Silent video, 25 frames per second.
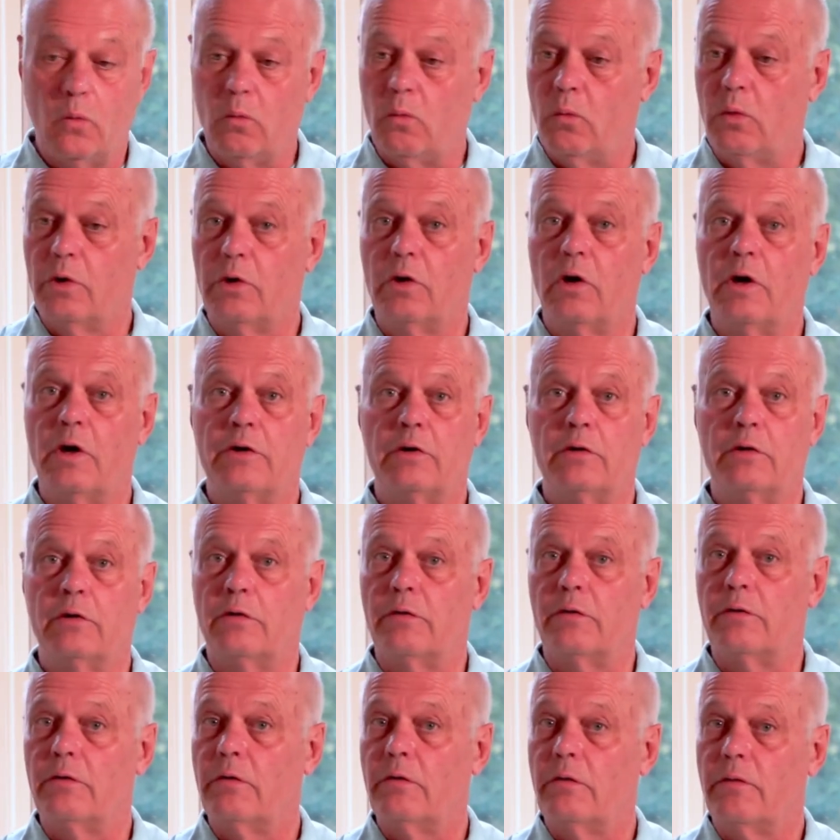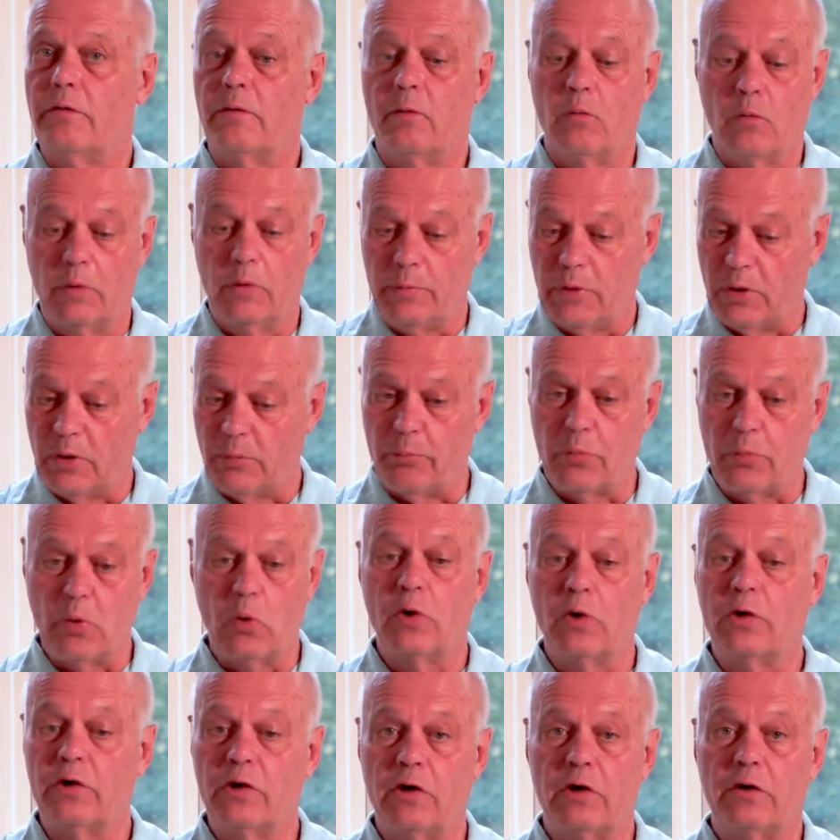we're on Earth. We've been
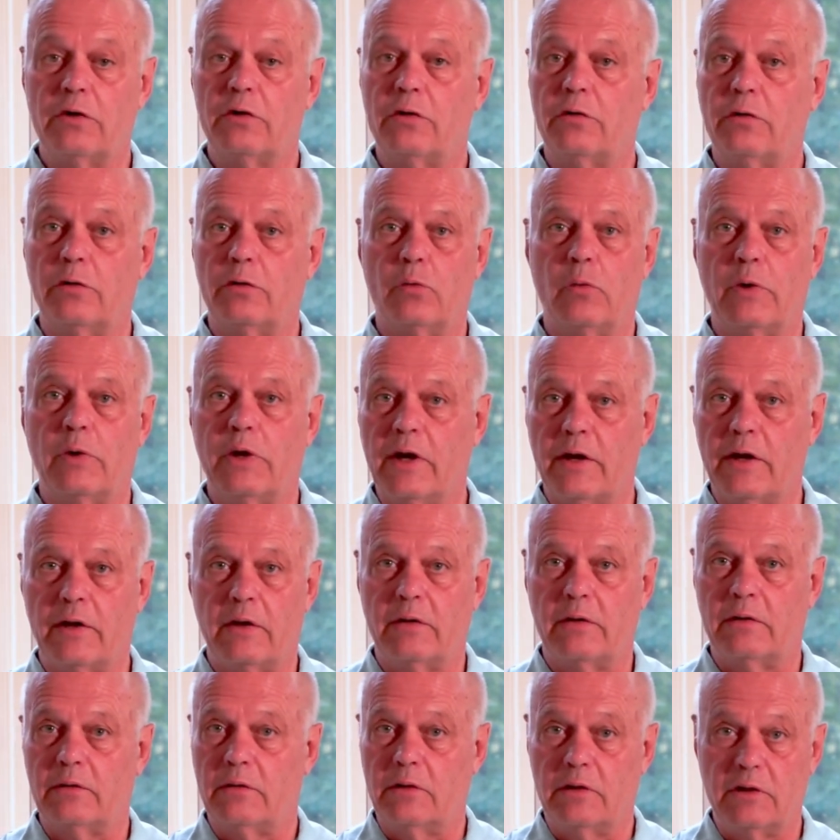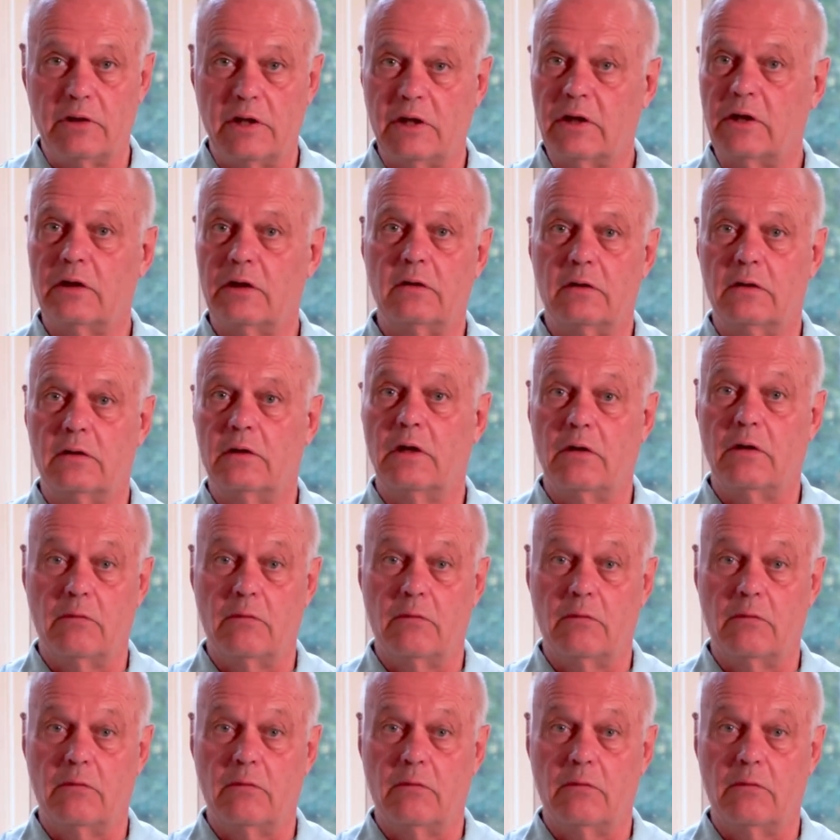born on Earth. We got a ticket.